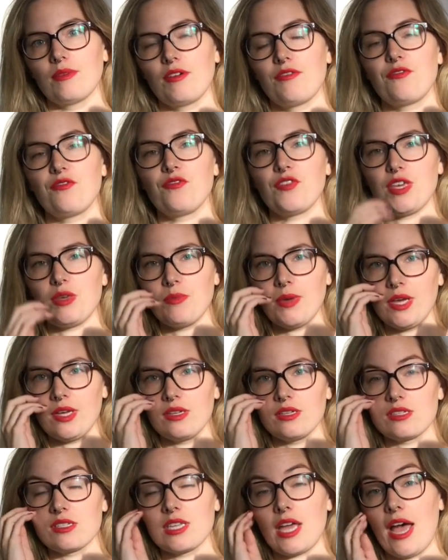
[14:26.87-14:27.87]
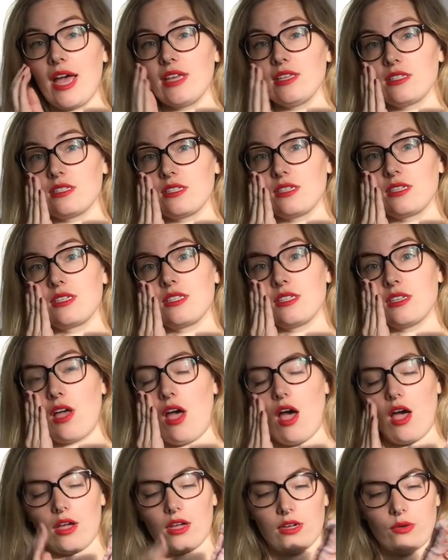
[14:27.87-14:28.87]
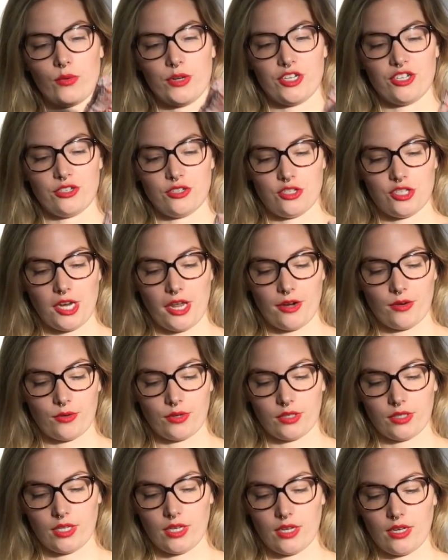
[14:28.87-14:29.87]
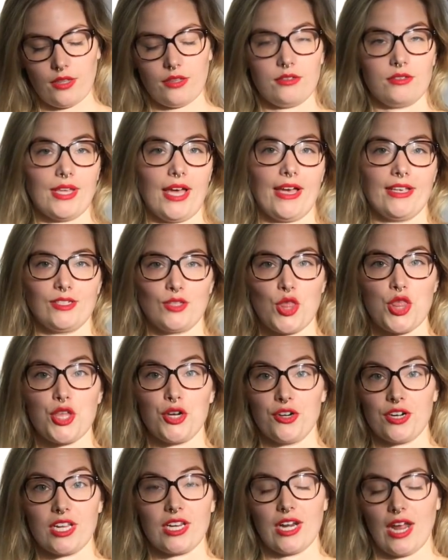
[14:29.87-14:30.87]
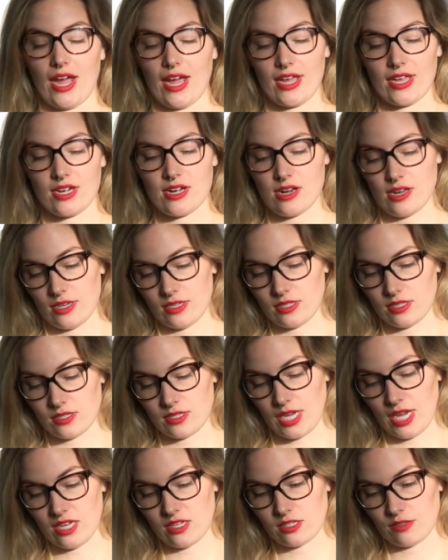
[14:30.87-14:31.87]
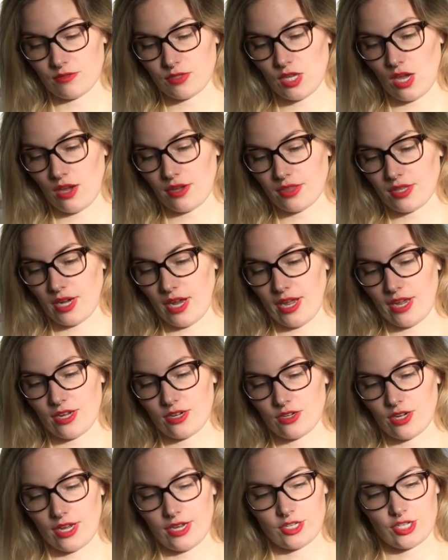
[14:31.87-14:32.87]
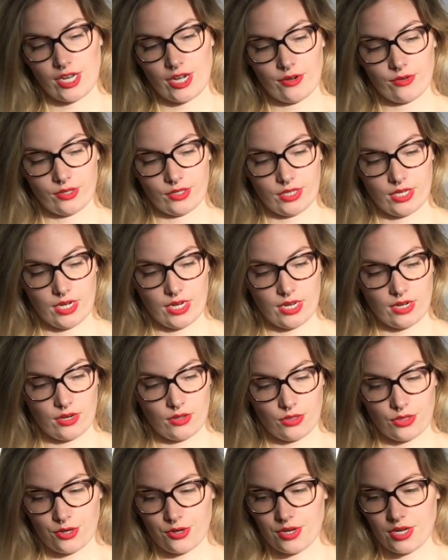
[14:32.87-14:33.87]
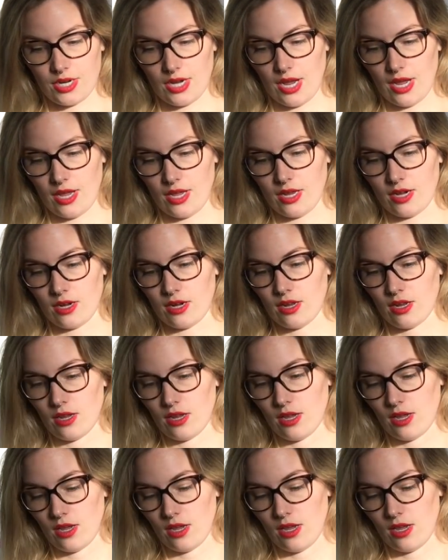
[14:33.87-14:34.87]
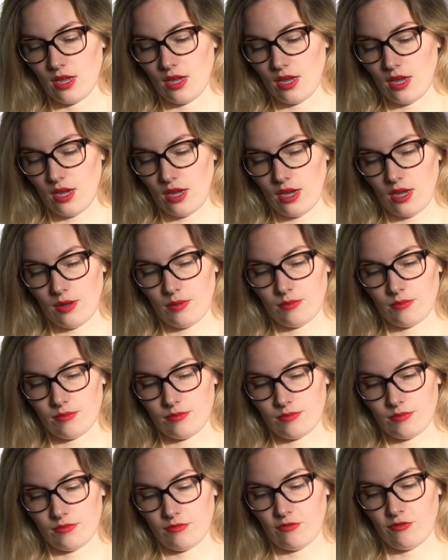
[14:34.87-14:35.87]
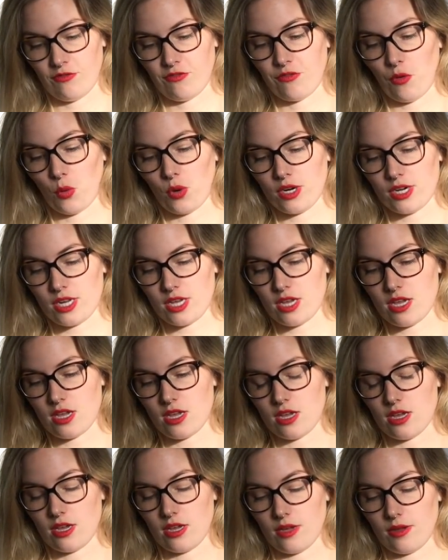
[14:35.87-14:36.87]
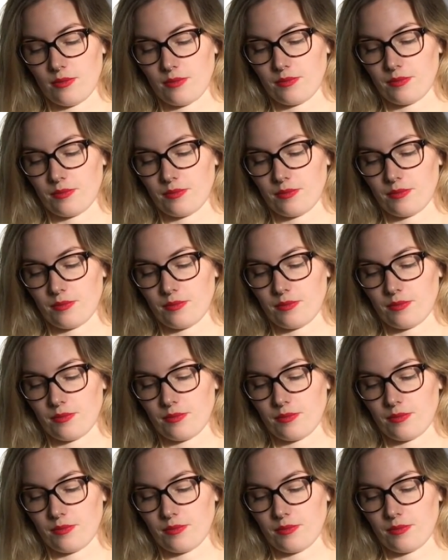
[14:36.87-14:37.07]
female sized sock, which is generally a size 39, is the size of sock that I generally knit, 39, 40,